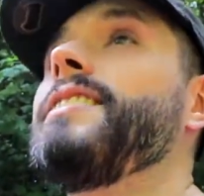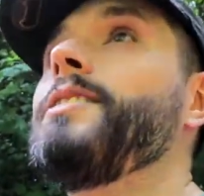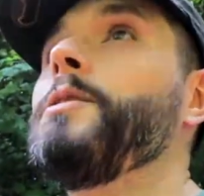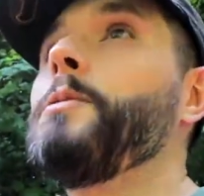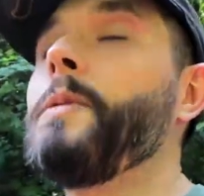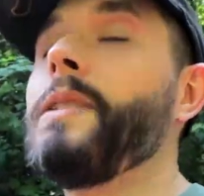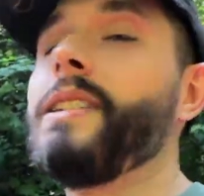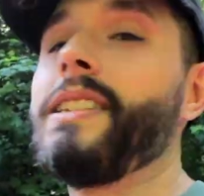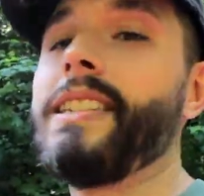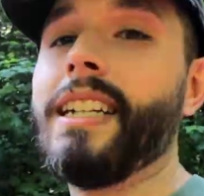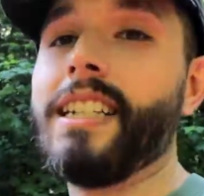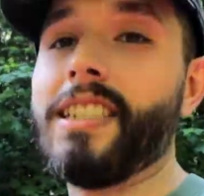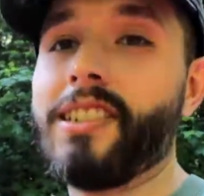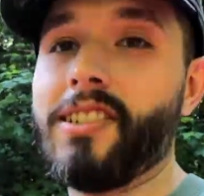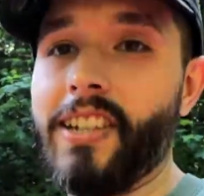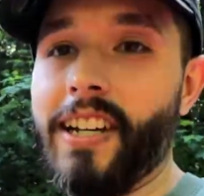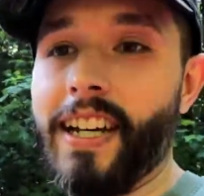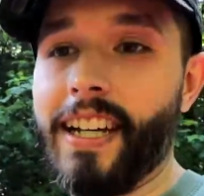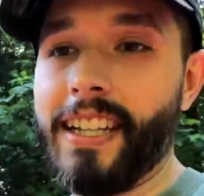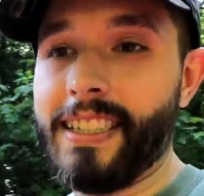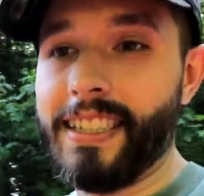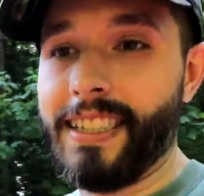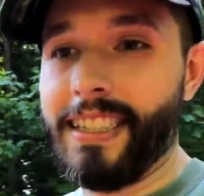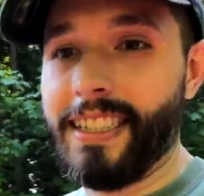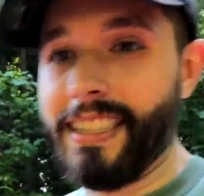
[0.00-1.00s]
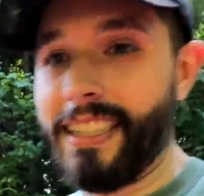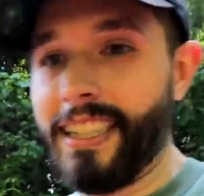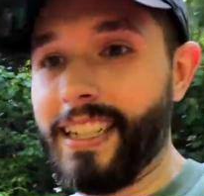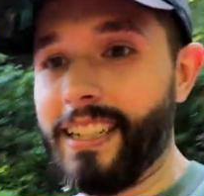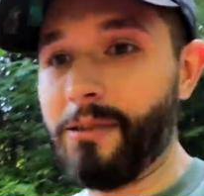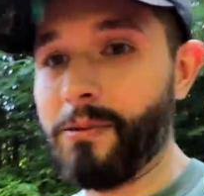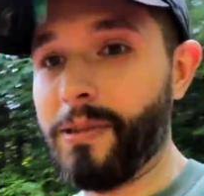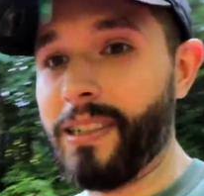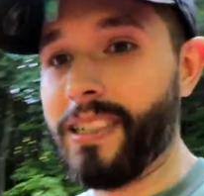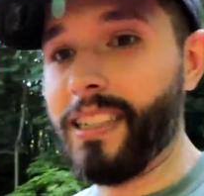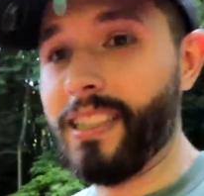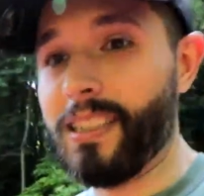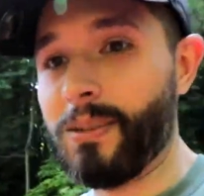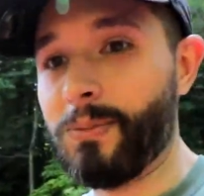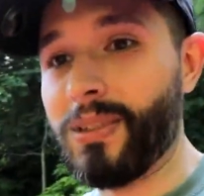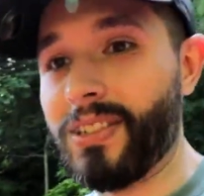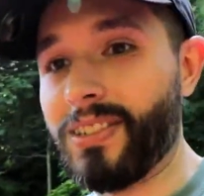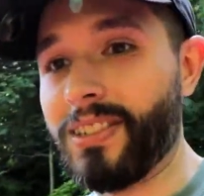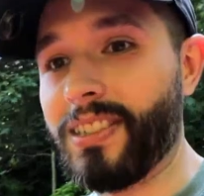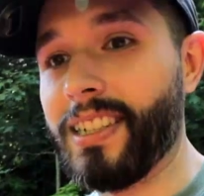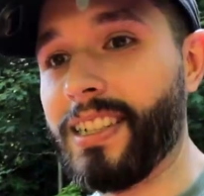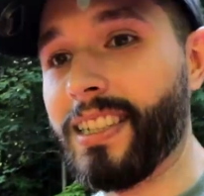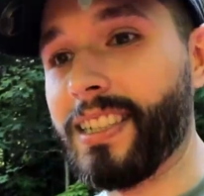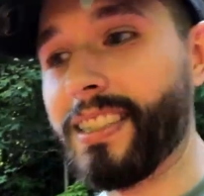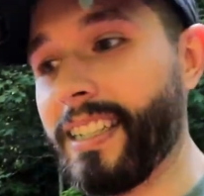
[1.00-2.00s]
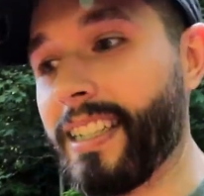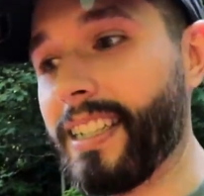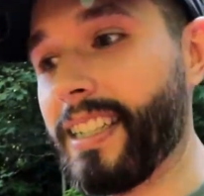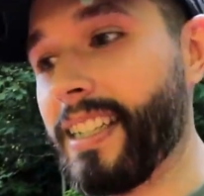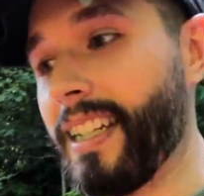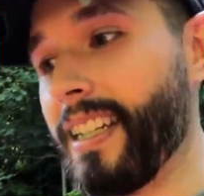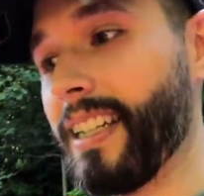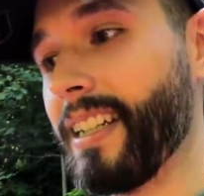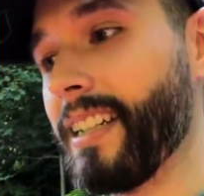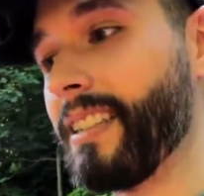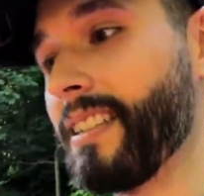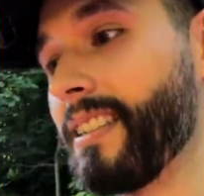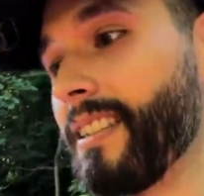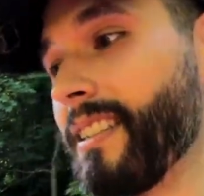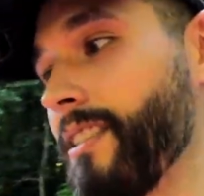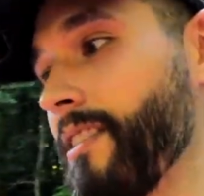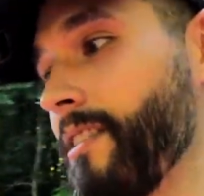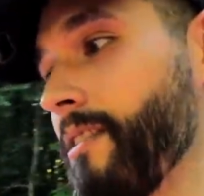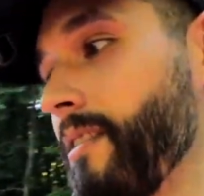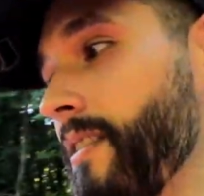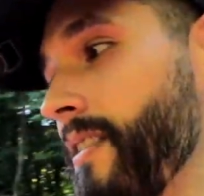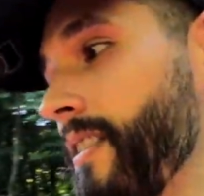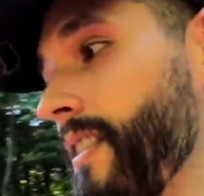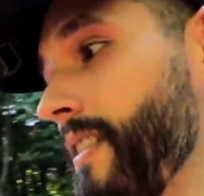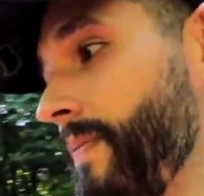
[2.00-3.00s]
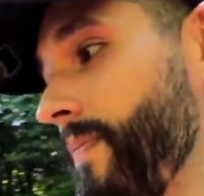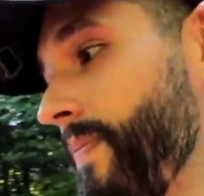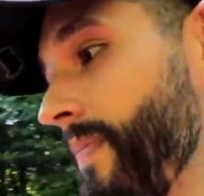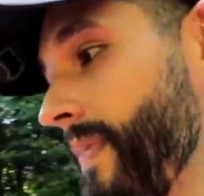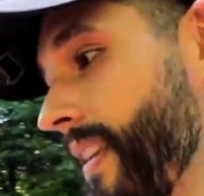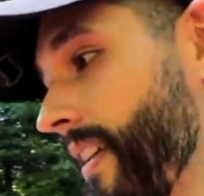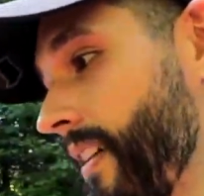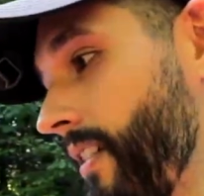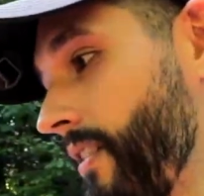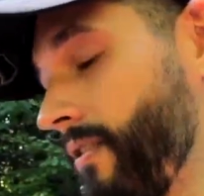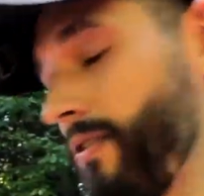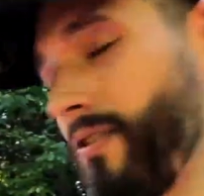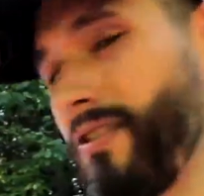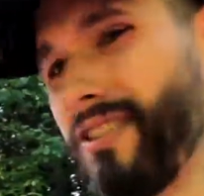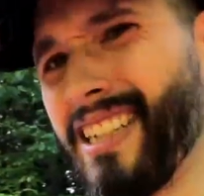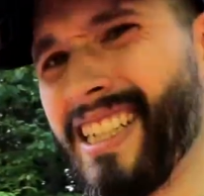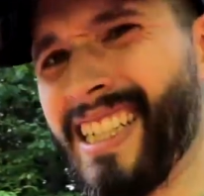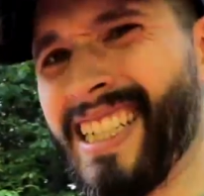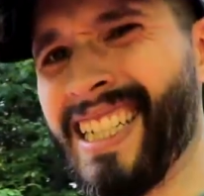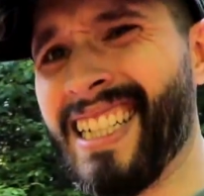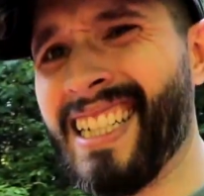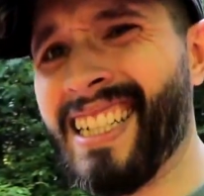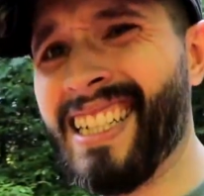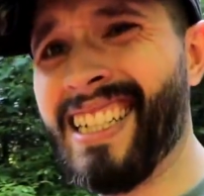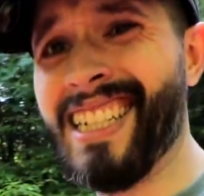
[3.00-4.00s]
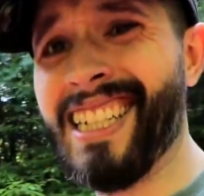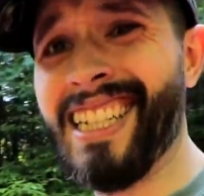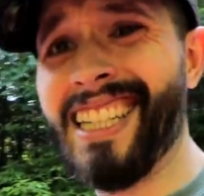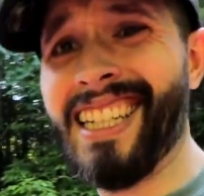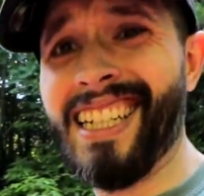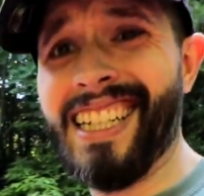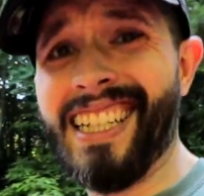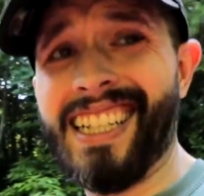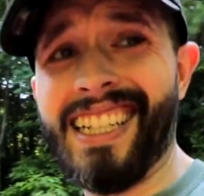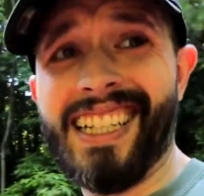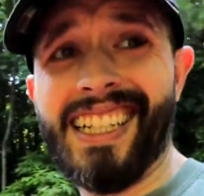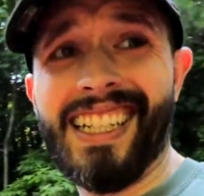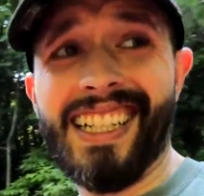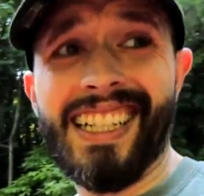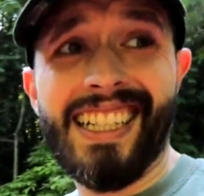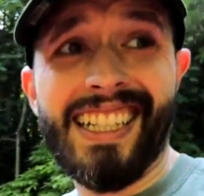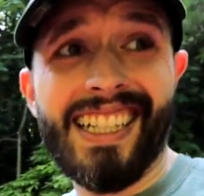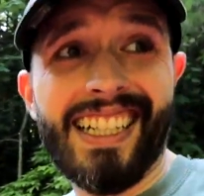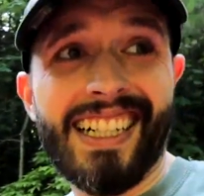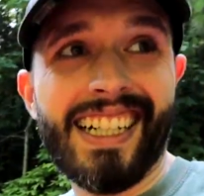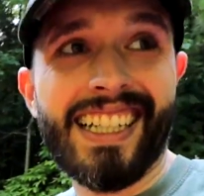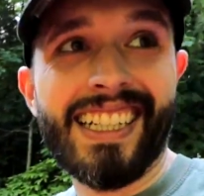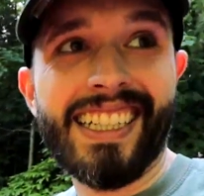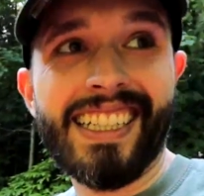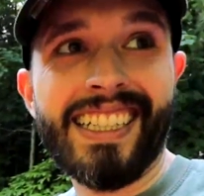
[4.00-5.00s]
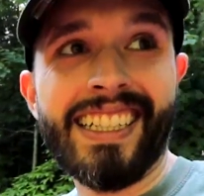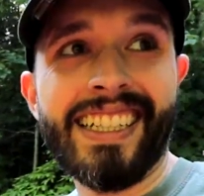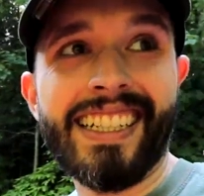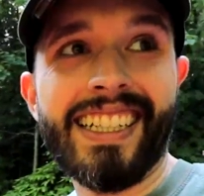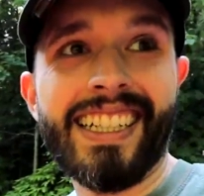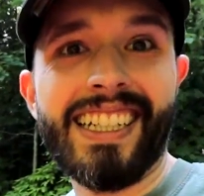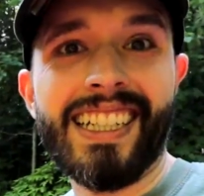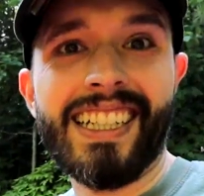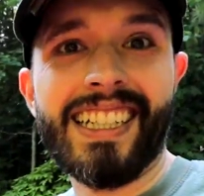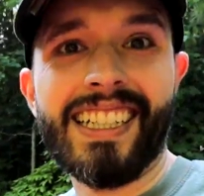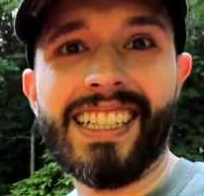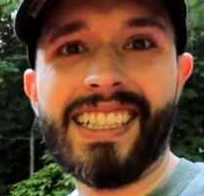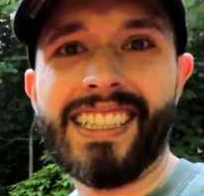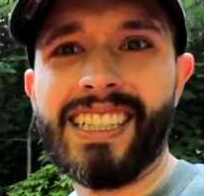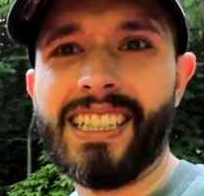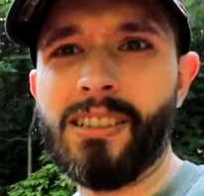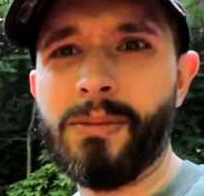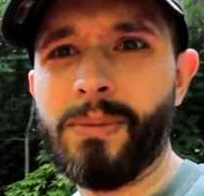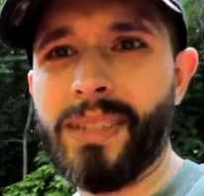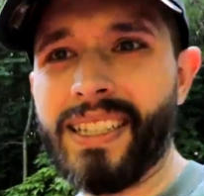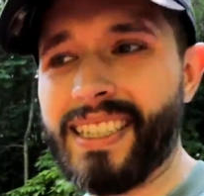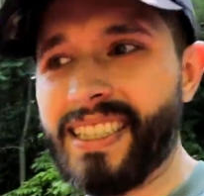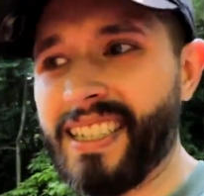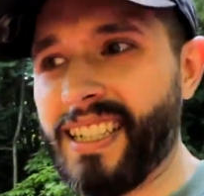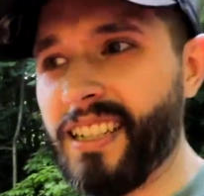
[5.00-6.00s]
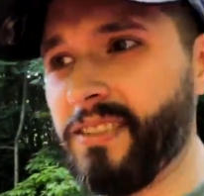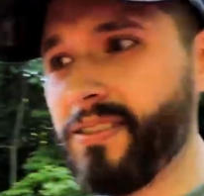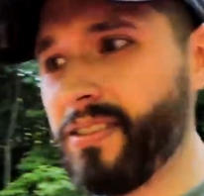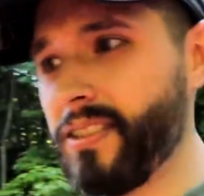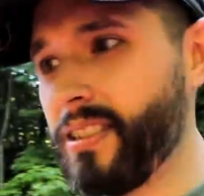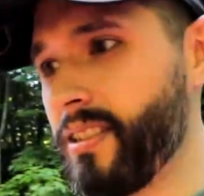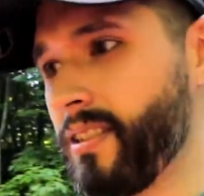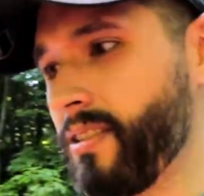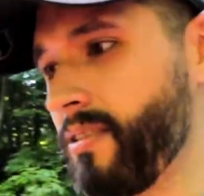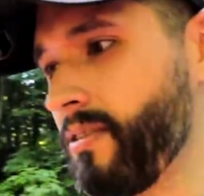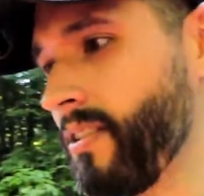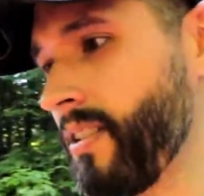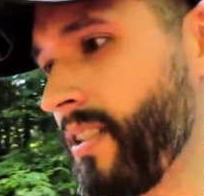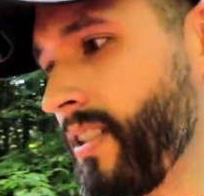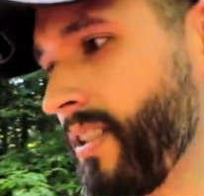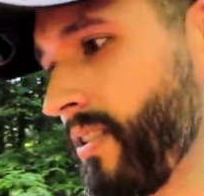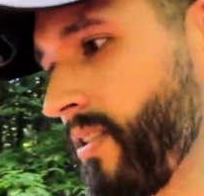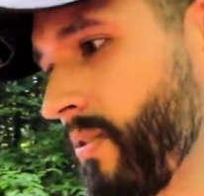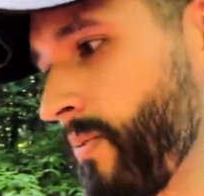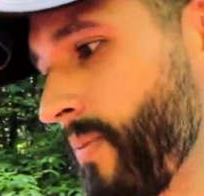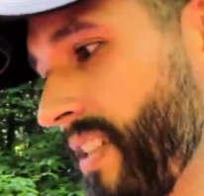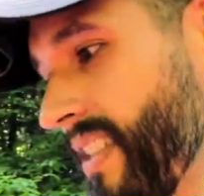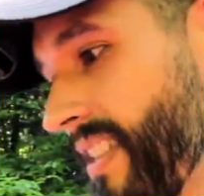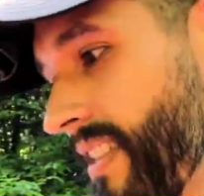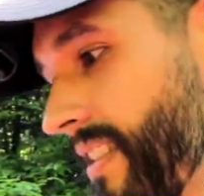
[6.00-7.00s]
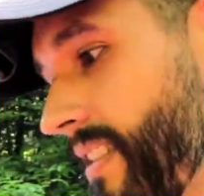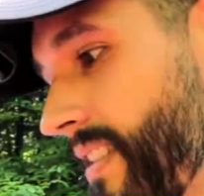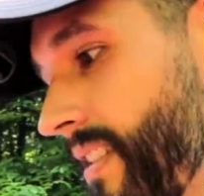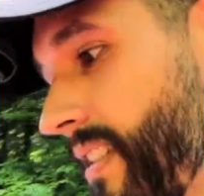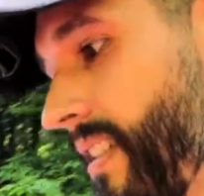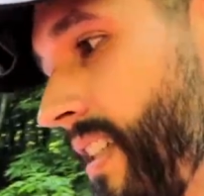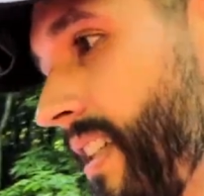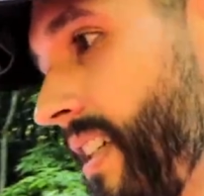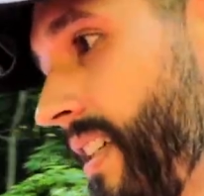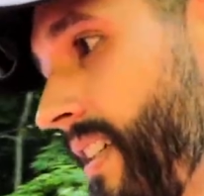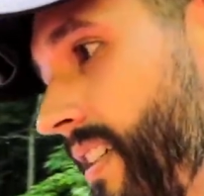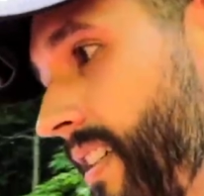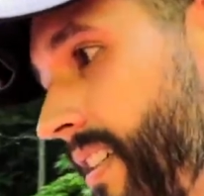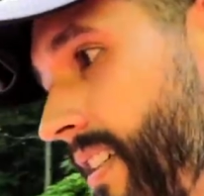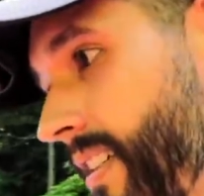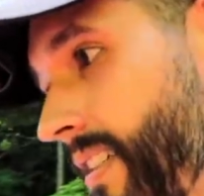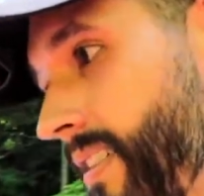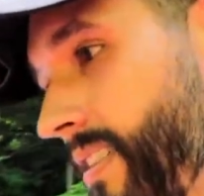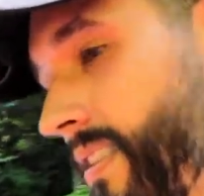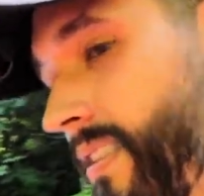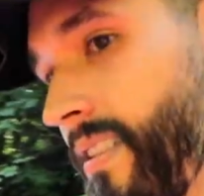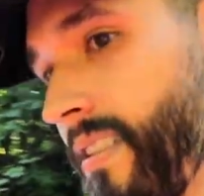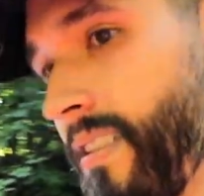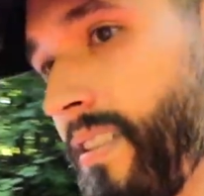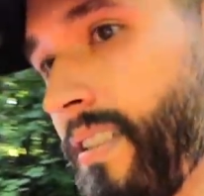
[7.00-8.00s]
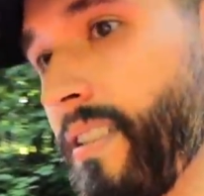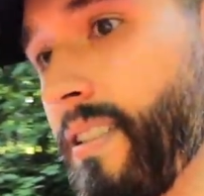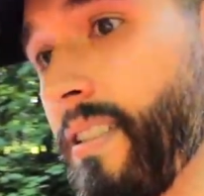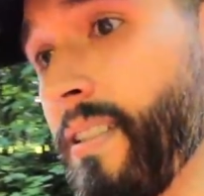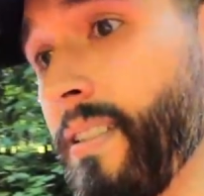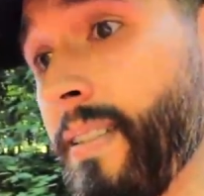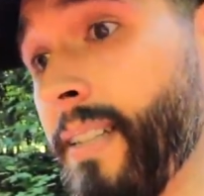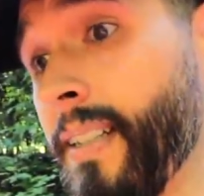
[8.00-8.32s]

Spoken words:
want to take chances. I want to get as much done as I can, so hopefully I didn't kill myself too much today, and